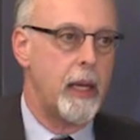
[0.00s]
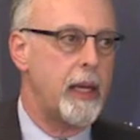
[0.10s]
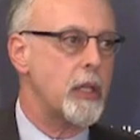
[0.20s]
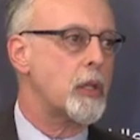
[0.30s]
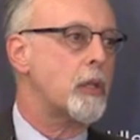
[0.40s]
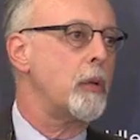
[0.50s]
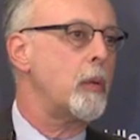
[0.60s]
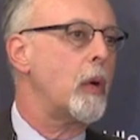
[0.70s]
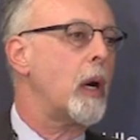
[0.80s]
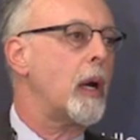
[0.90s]
is
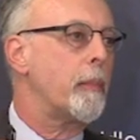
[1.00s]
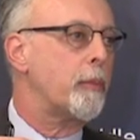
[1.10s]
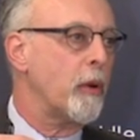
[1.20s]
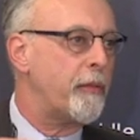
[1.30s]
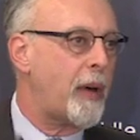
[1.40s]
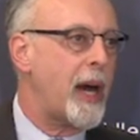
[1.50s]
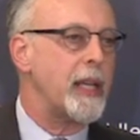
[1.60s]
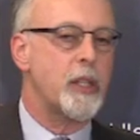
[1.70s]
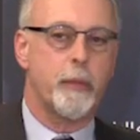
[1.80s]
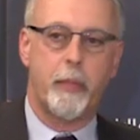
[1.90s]
to
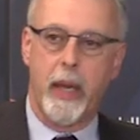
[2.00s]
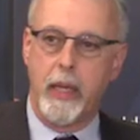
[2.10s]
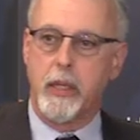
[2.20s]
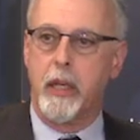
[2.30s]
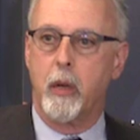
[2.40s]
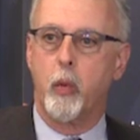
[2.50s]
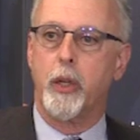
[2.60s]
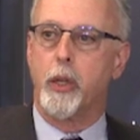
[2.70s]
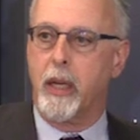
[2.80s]
provide space in which